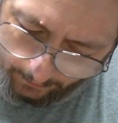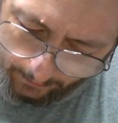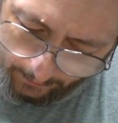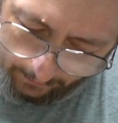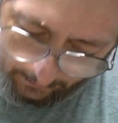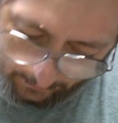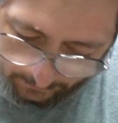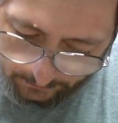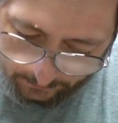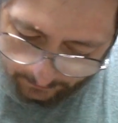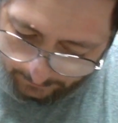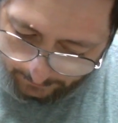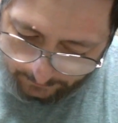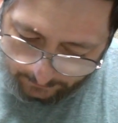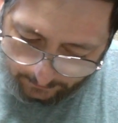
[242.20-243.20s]
And
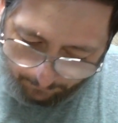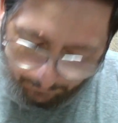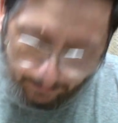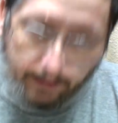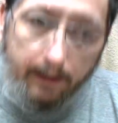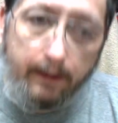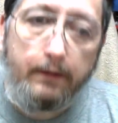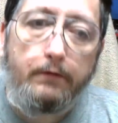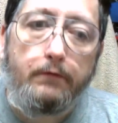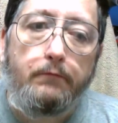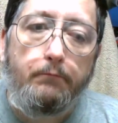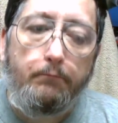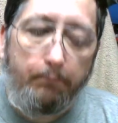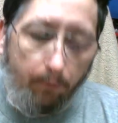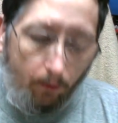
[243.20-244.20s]
that's the main
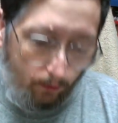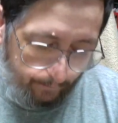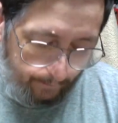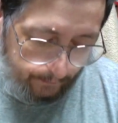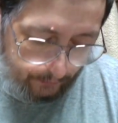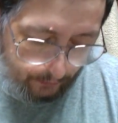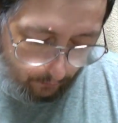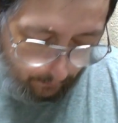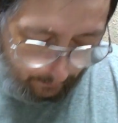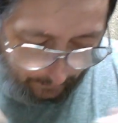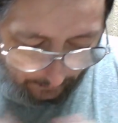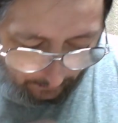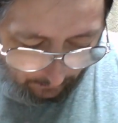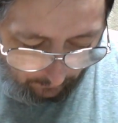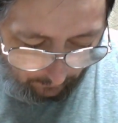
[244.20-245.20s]
part of this story.
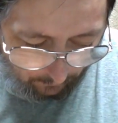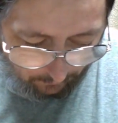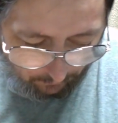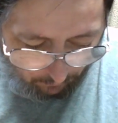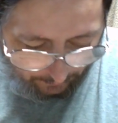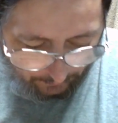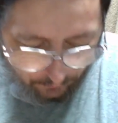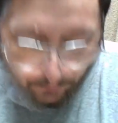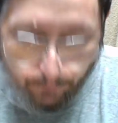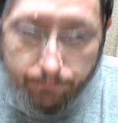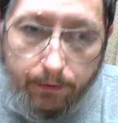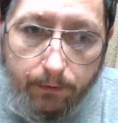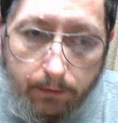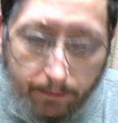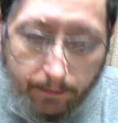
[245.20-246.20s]
Now I'll go into a
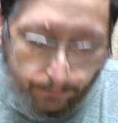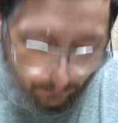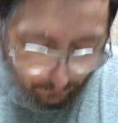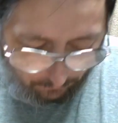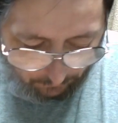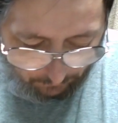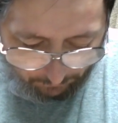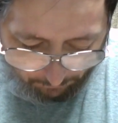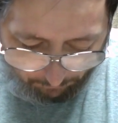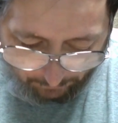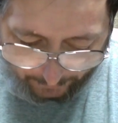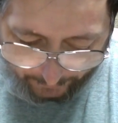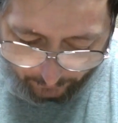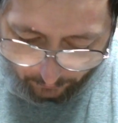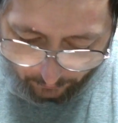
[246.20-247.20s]
few other
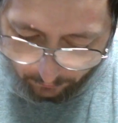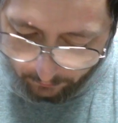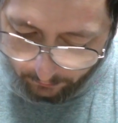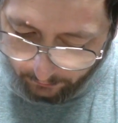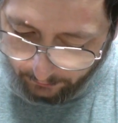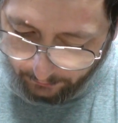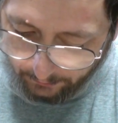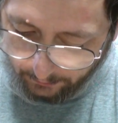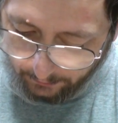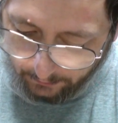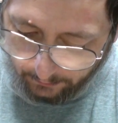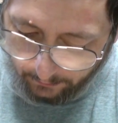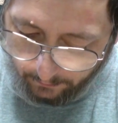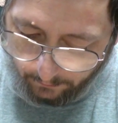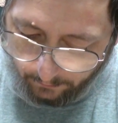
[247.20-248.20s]
minor
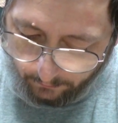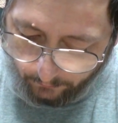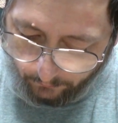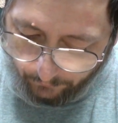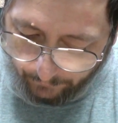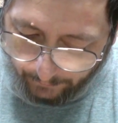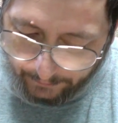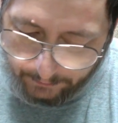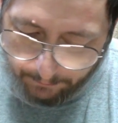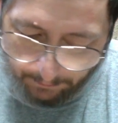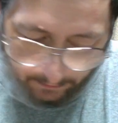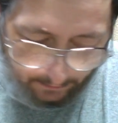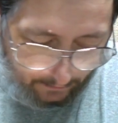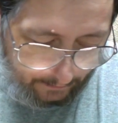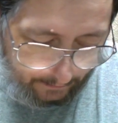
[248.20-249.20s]
things
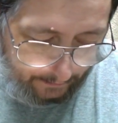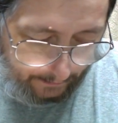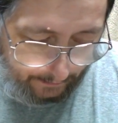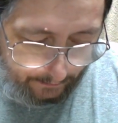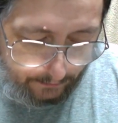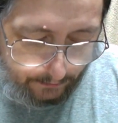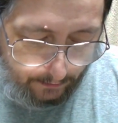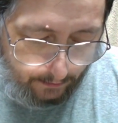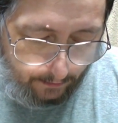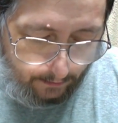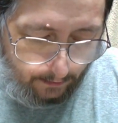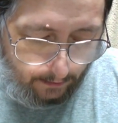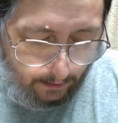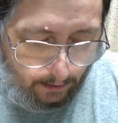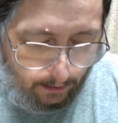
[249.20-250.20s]
about LEDs.
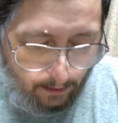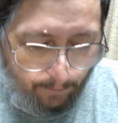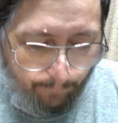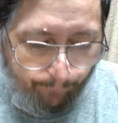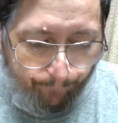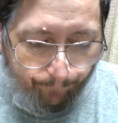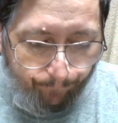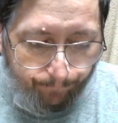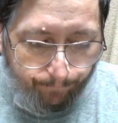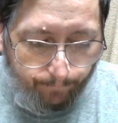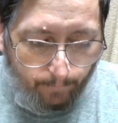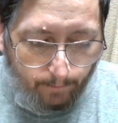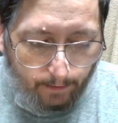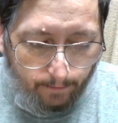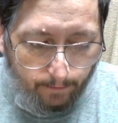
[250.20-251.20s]

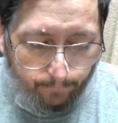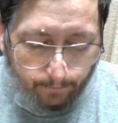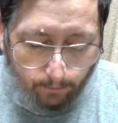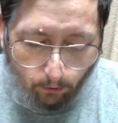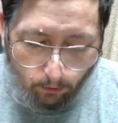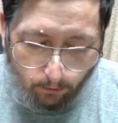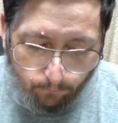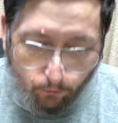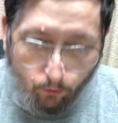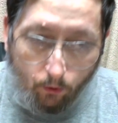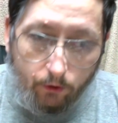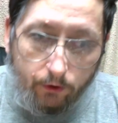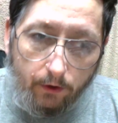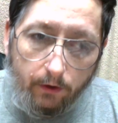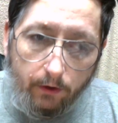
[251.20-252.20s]
There are, of
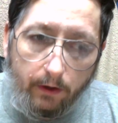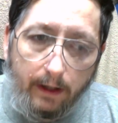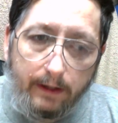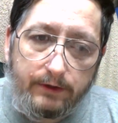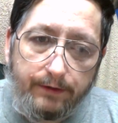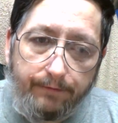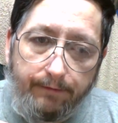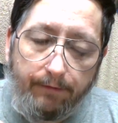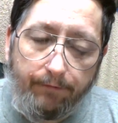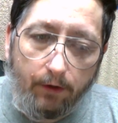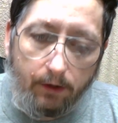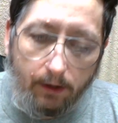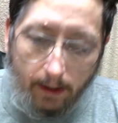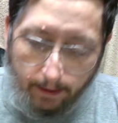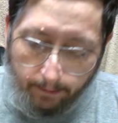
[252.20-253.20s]
course, lots of different
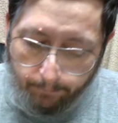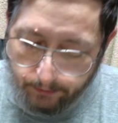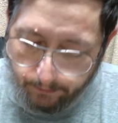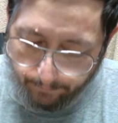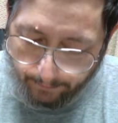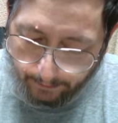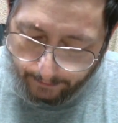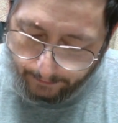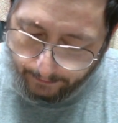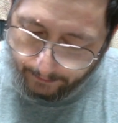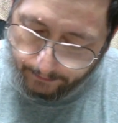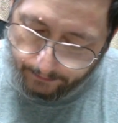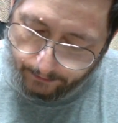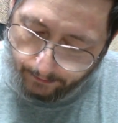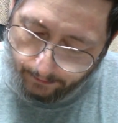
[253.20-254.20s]
types of
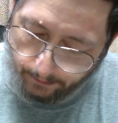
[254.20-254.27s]
LEDs.